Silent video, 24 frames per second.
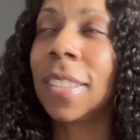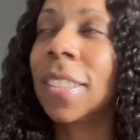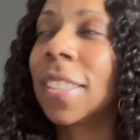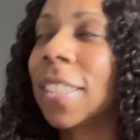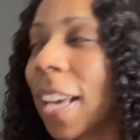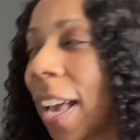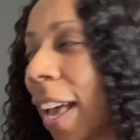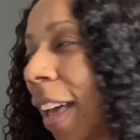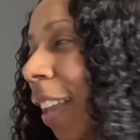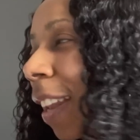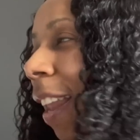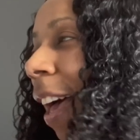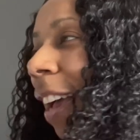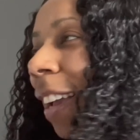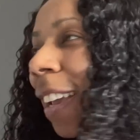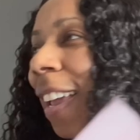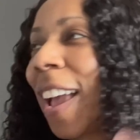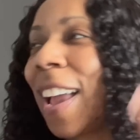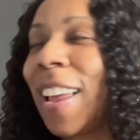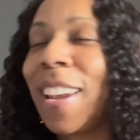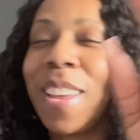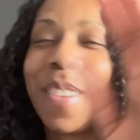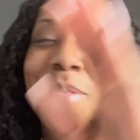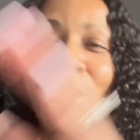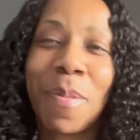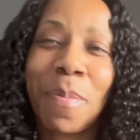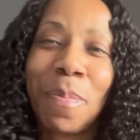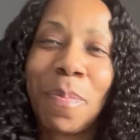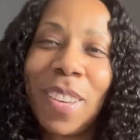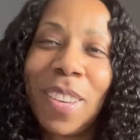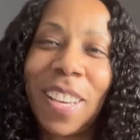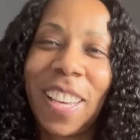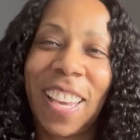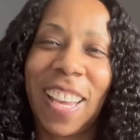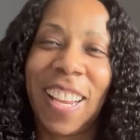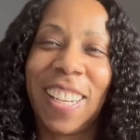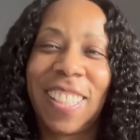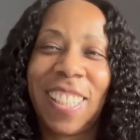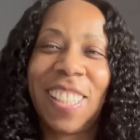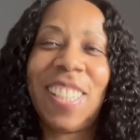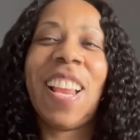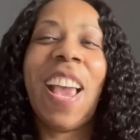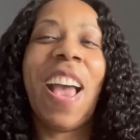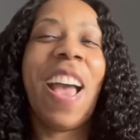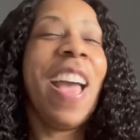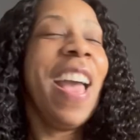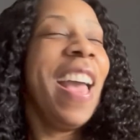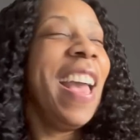Child, I can't even.
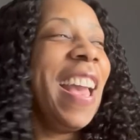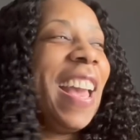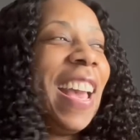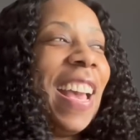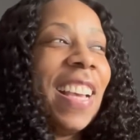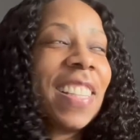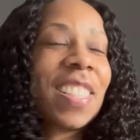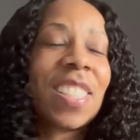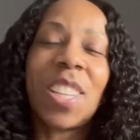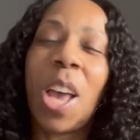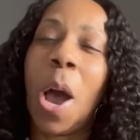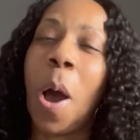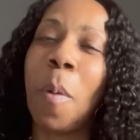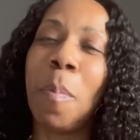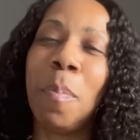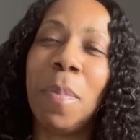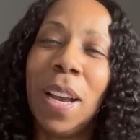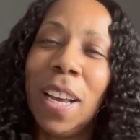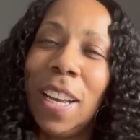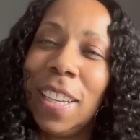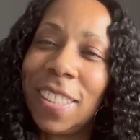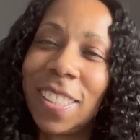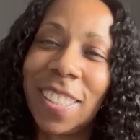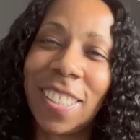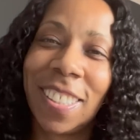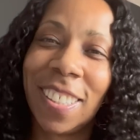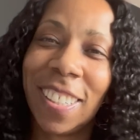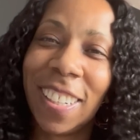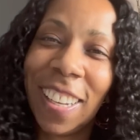it's so much